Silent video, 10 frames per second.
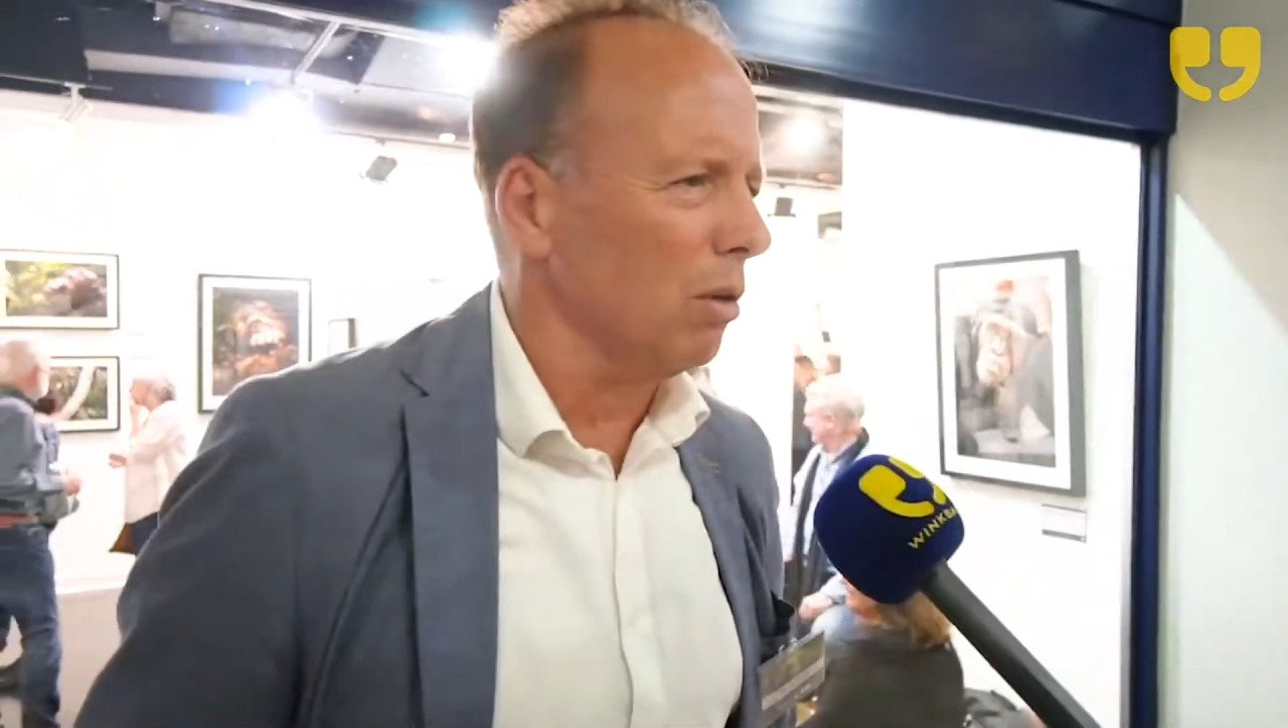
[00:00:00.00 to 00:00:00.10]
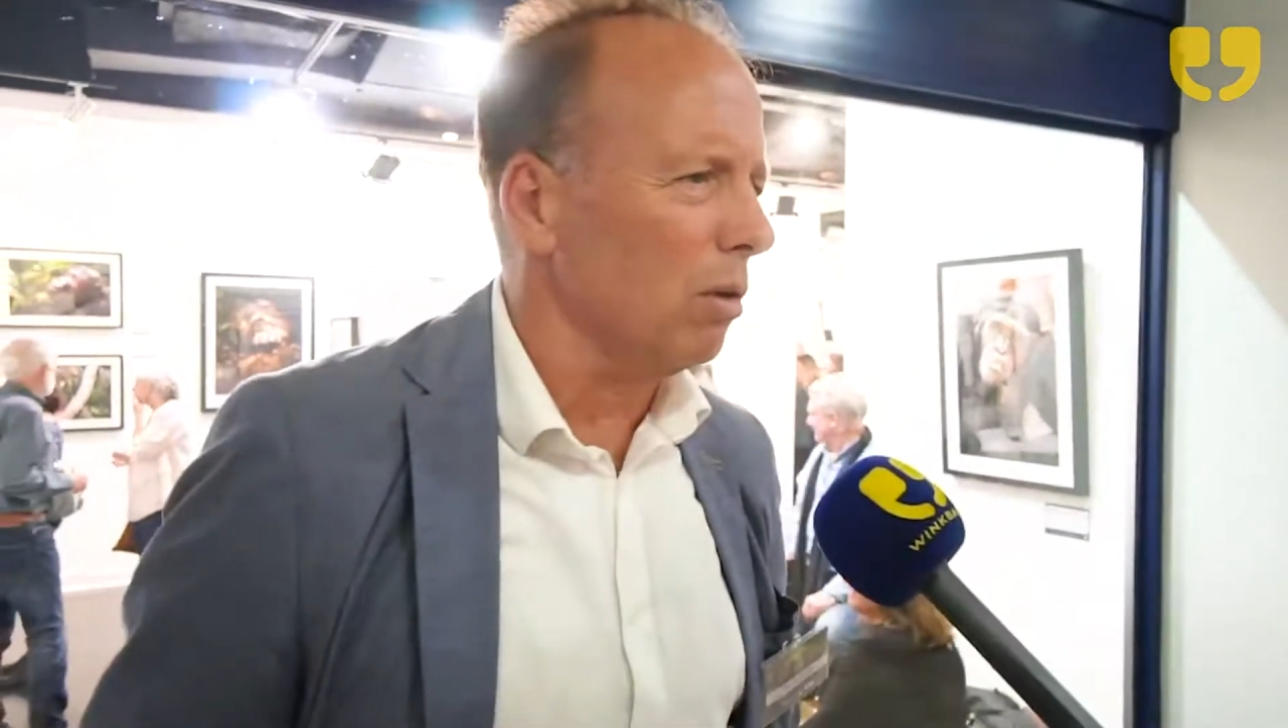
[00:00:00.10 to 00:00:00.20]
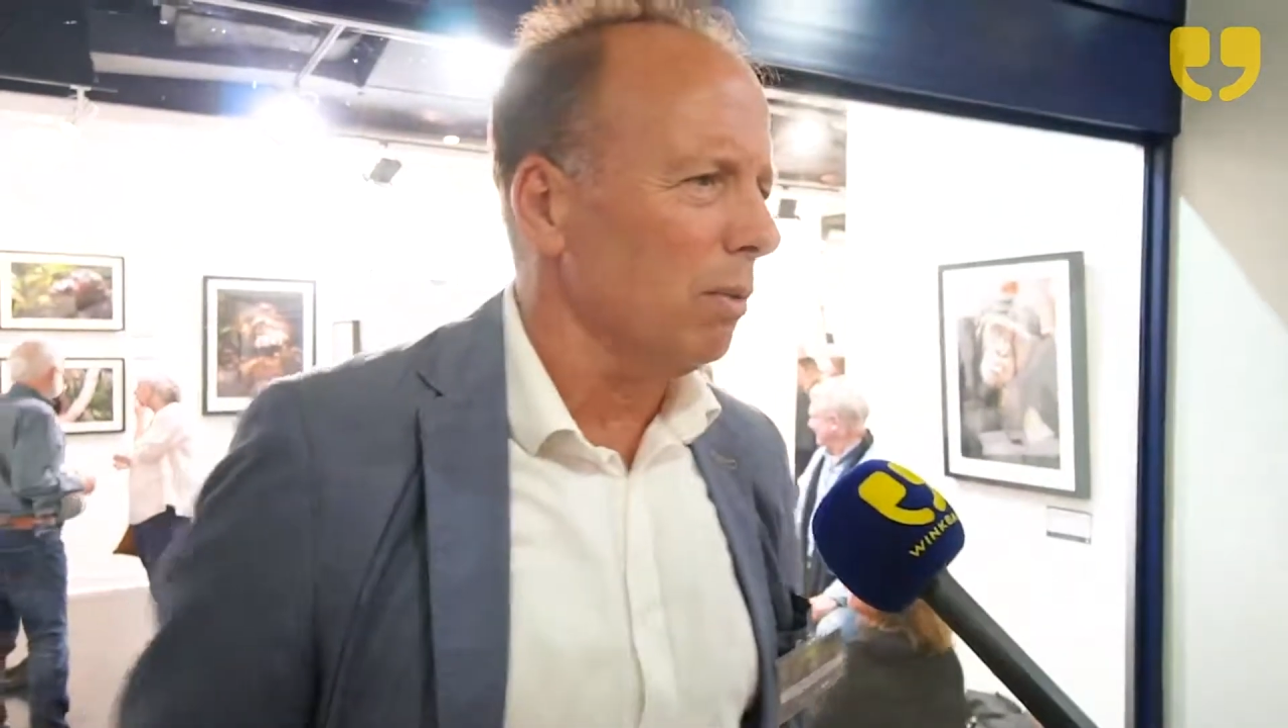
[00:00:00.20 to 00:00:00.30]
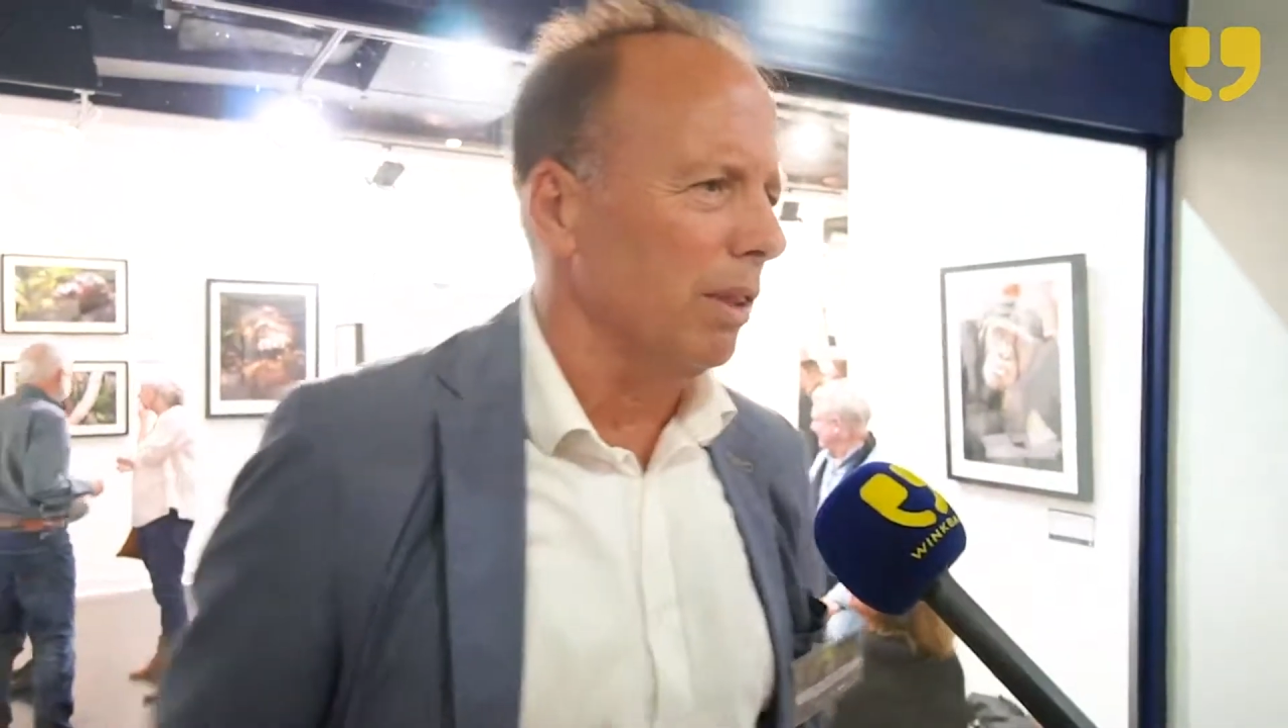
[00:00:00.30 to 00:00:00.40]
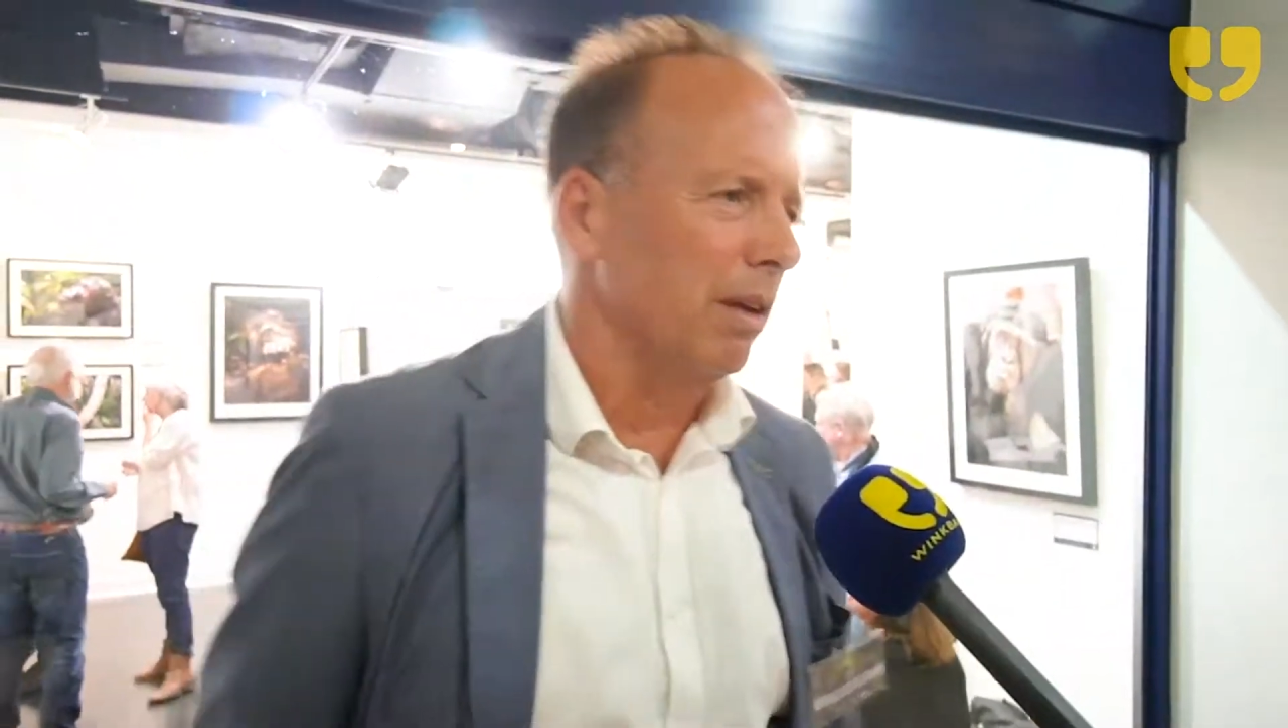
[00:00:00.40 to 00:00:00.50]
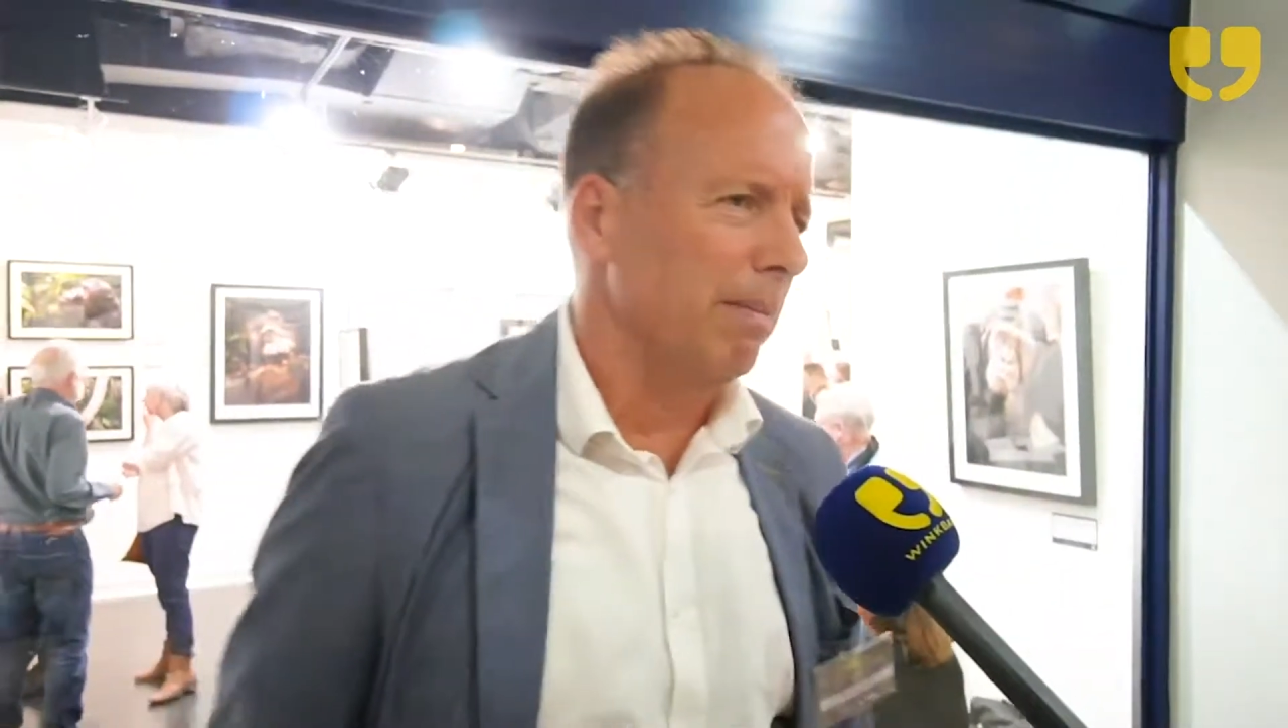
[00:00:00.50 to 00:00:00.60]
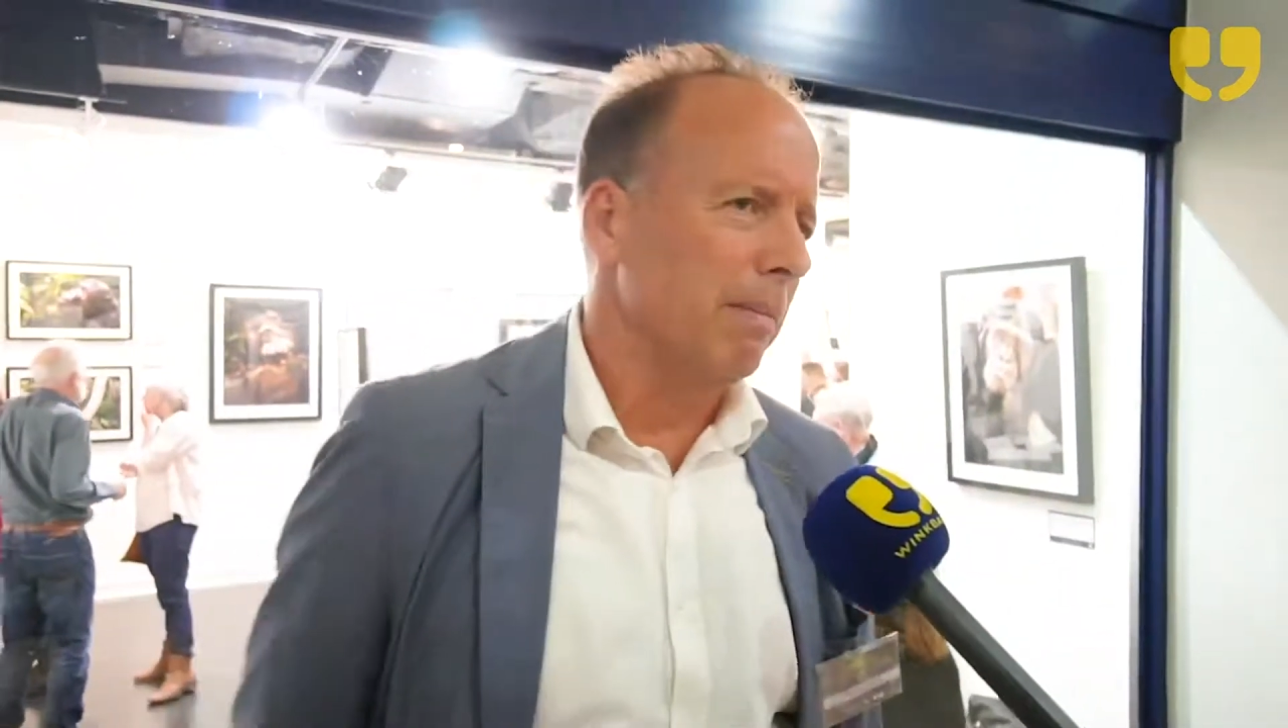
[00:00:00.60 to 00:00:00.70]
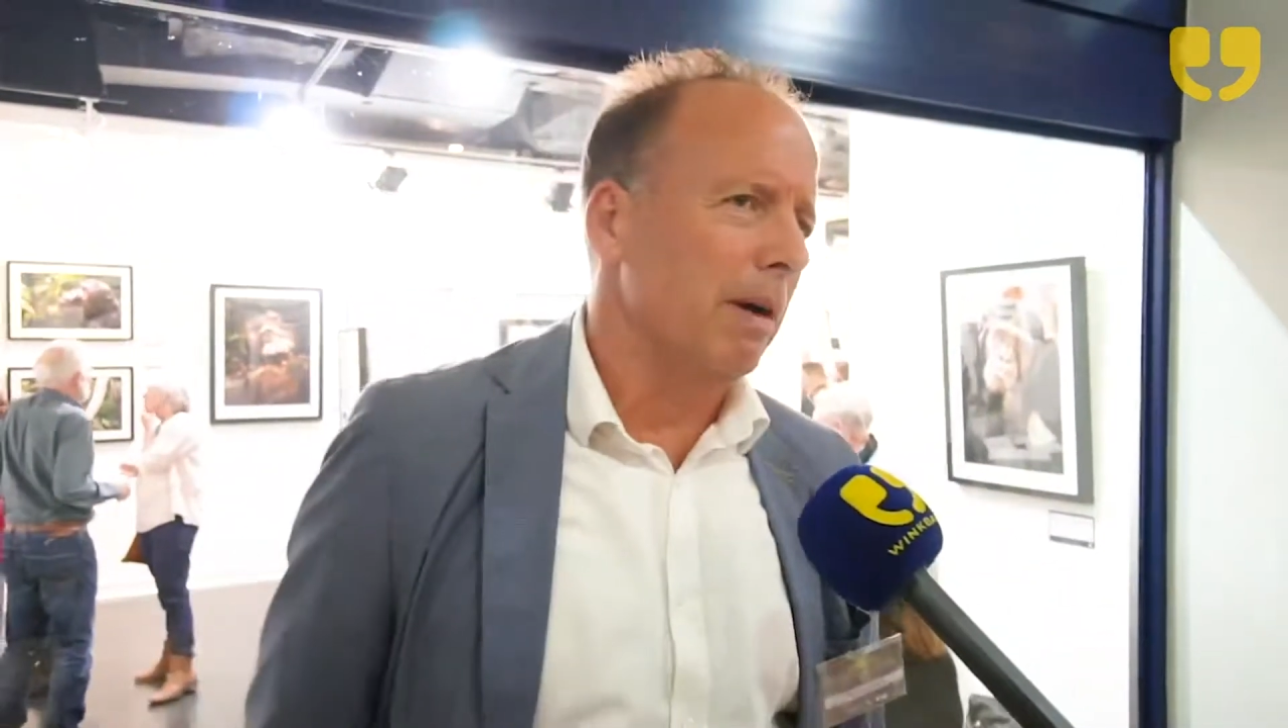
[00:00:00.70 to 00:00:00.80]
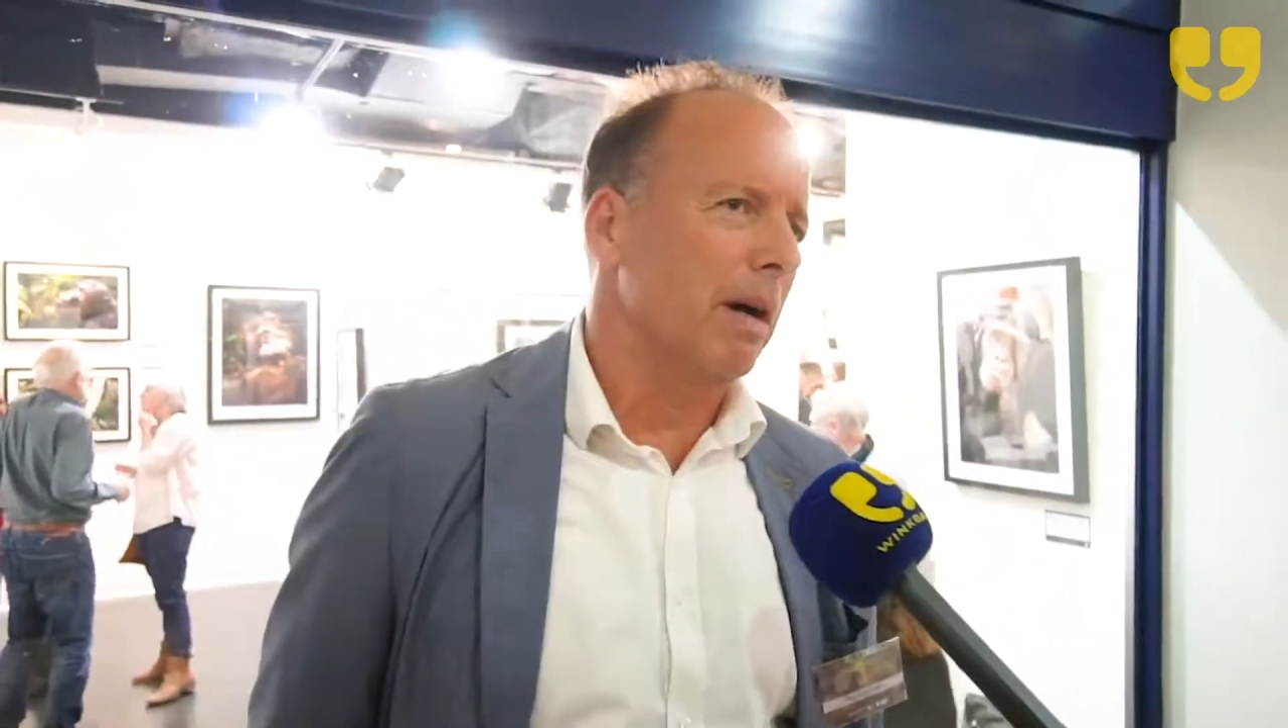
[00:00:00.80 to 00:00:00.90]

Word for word: on with them.